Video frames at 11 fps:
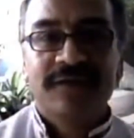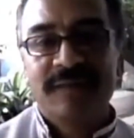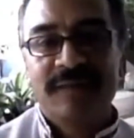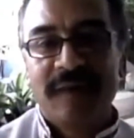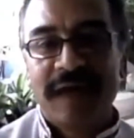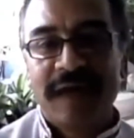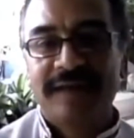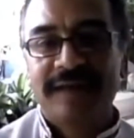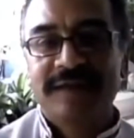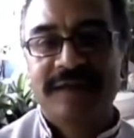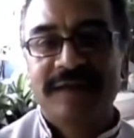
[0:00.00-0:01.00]
other work,
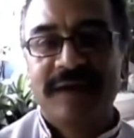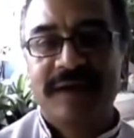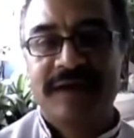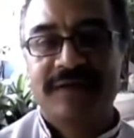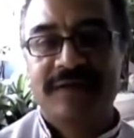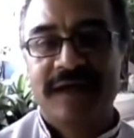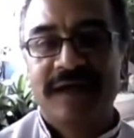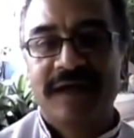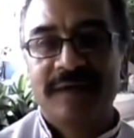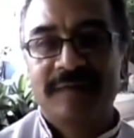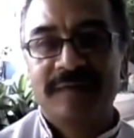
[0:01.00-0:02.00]
or I have the chance
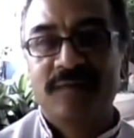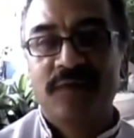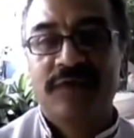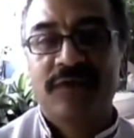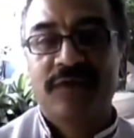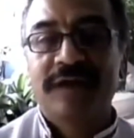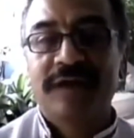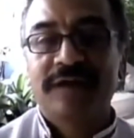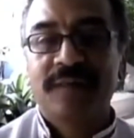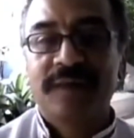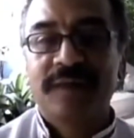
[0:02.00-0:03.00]
to do other works
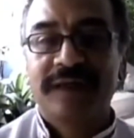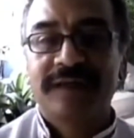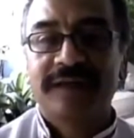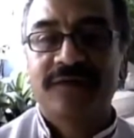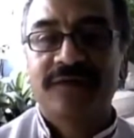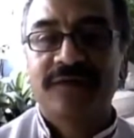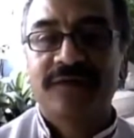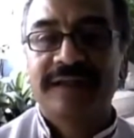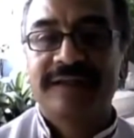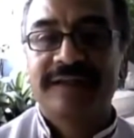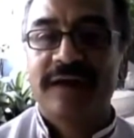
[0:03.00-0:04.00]
after I
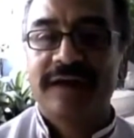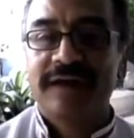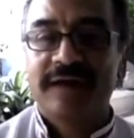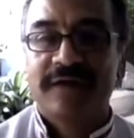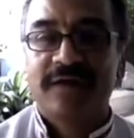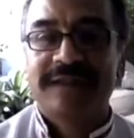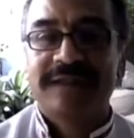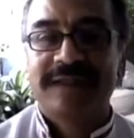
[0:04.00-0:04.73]
finish the sixth